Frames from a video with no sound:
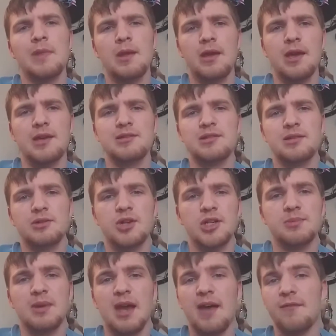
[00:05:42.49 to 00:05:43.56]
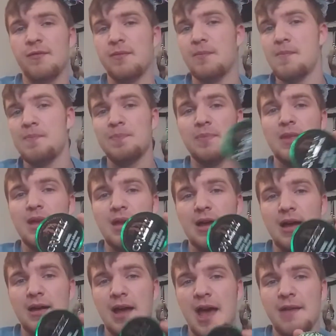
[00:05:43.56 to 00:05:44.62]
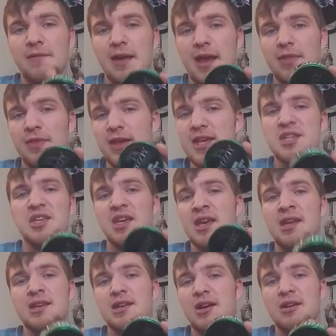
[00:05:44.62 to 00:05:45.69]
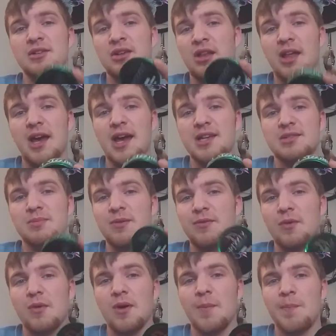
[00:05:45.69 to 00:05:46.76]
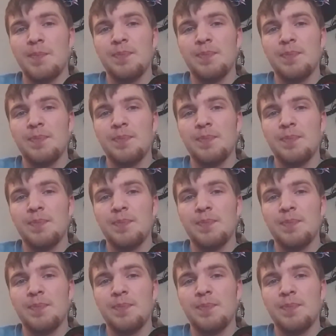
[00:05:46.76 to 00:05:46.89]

Because trust me, I've had this in during class before,